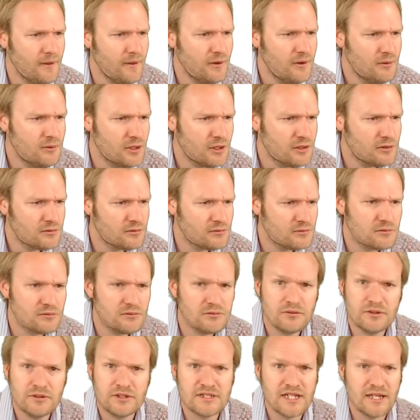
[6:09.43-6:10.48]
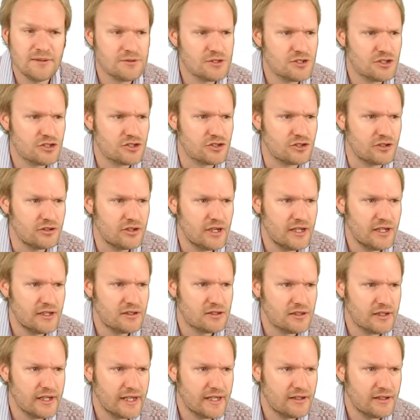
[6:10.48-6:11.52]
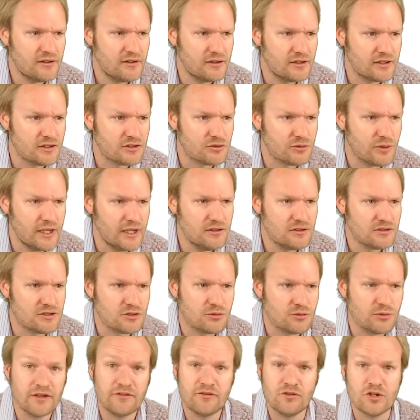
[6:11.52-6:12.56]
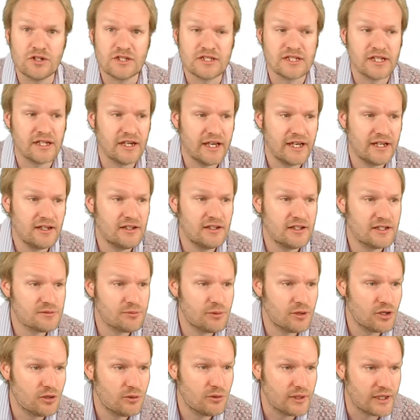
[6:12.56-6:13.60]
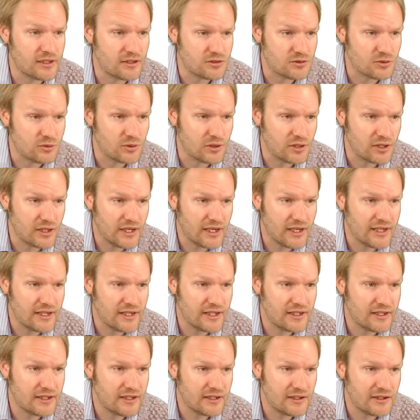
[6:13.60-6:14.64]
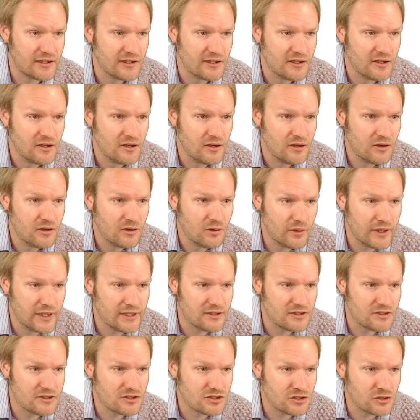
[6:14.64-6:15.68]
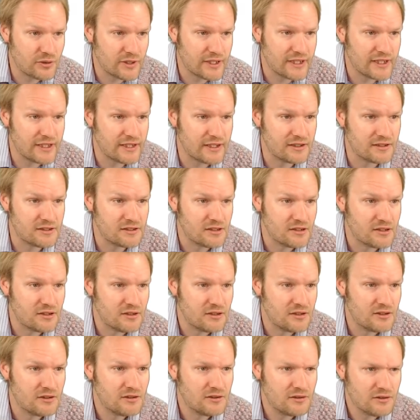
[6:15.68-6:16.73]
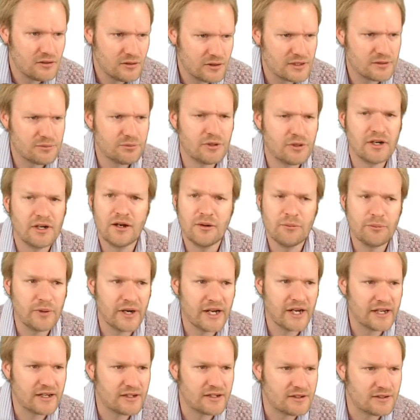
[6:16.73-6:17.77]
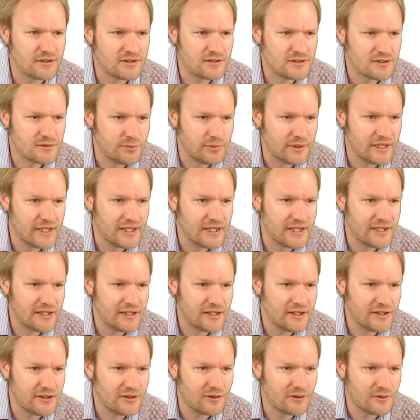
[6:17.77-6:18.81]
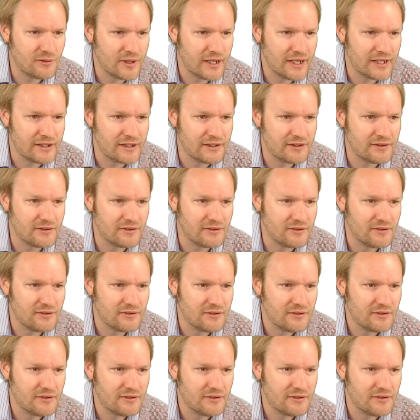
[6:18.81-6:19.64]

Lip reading: Well, let's substitute, right? N is 1, so wherever we see an n, let's put a 1. So we've got a 1 squared, always put it in brackets, b1